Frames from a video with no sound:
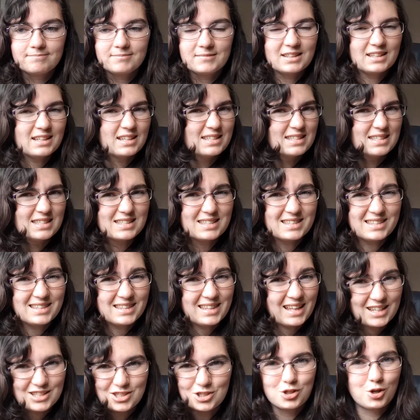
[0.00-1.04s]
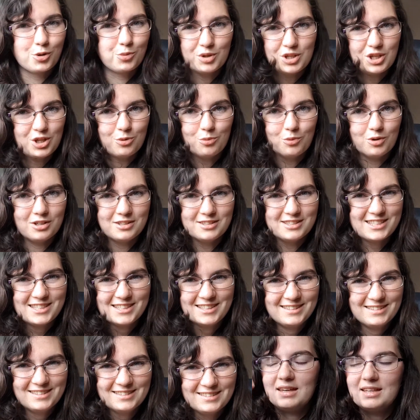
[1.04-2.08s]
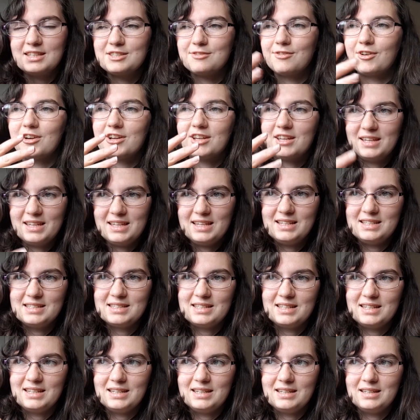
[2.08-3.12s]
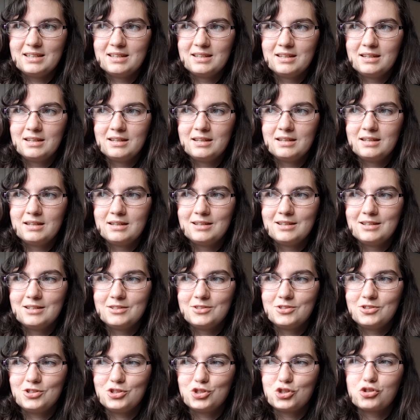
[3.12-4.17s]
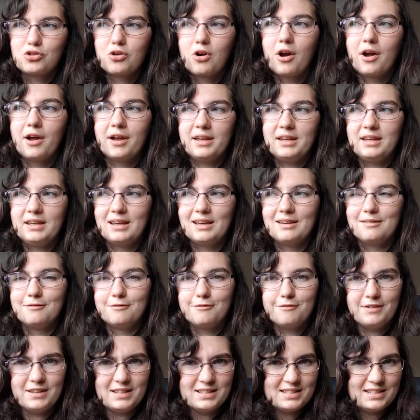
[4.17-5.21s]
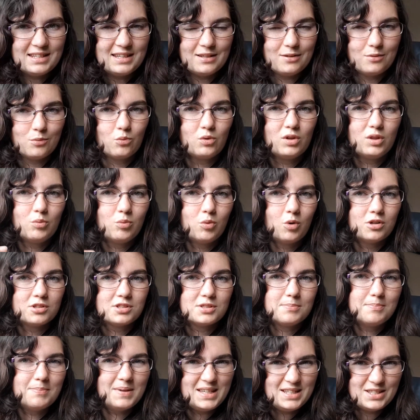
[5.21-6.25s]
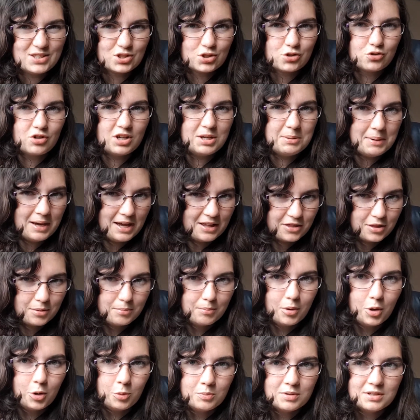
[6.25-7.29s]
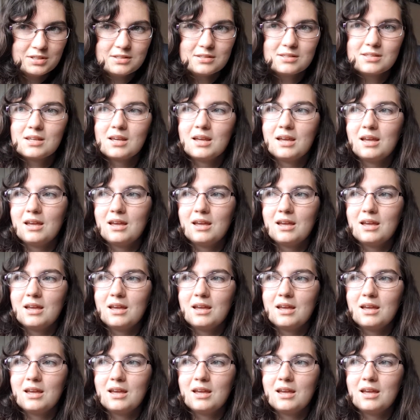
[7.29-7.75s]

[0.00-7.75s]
Because that's not what you want. It's very easy to try and fit in with what's mainstream at the moment.